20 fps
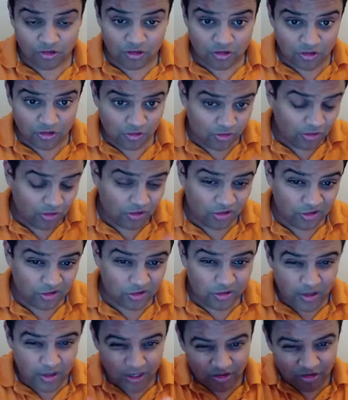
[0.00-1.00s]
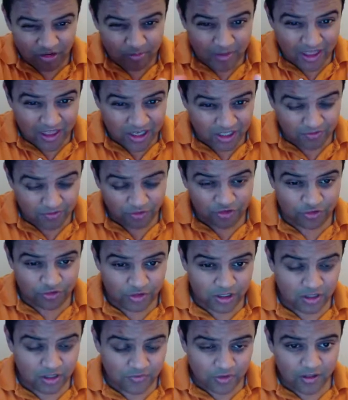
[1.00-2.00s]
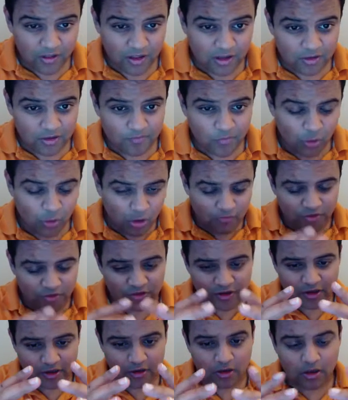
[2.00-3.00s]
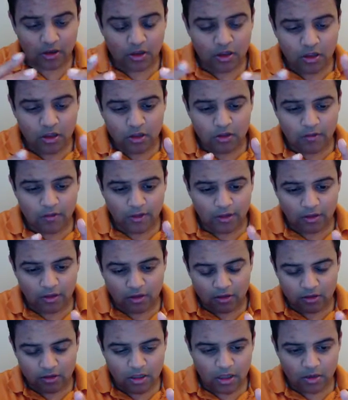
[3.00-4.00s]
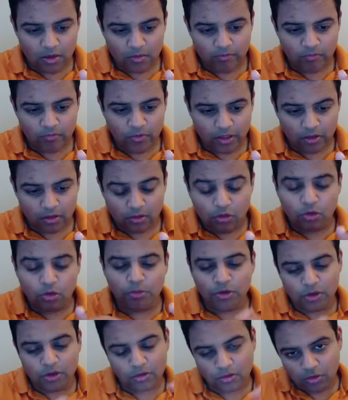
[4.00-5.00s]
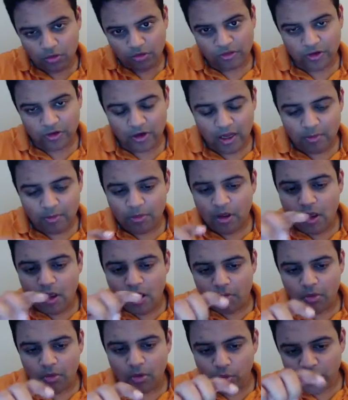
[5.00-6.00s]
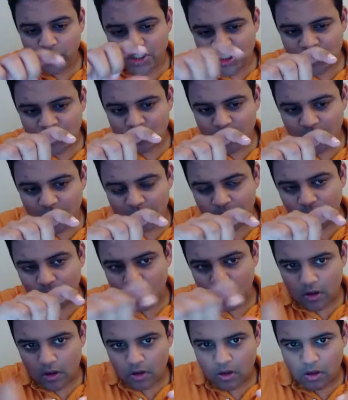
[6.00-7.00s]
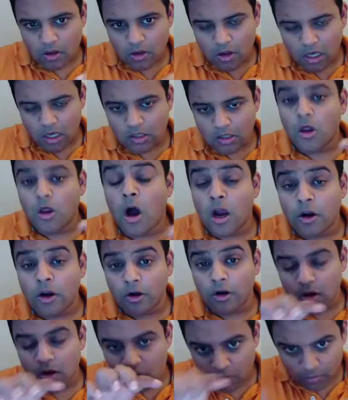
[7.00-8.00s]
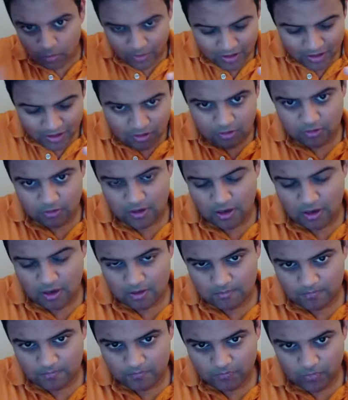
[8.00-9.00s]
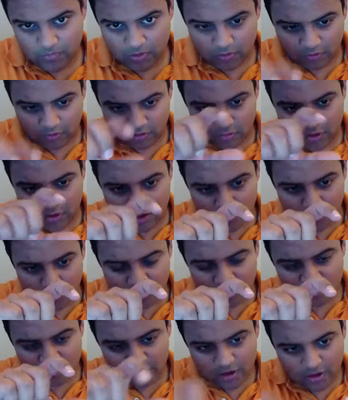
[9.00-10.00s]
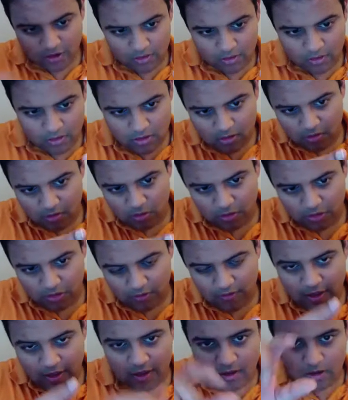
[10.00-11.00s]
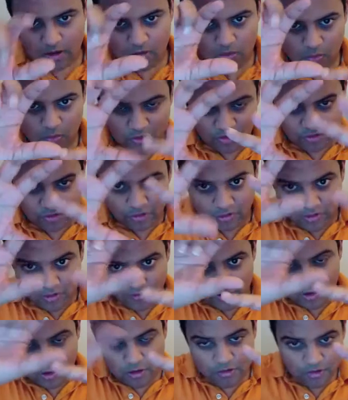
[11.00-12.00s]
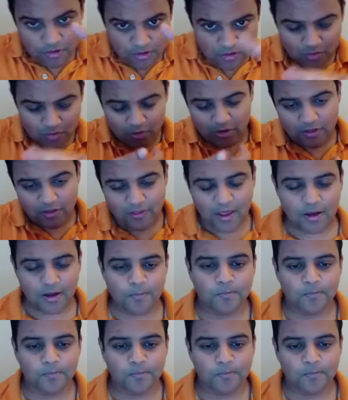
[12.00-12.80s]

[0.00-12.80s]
can consider expanding the string if you like, or if it's like a loop, you can loosen it up. But which string got longer when we had to do that? So we had one string going like that, one string around the Earth going like that.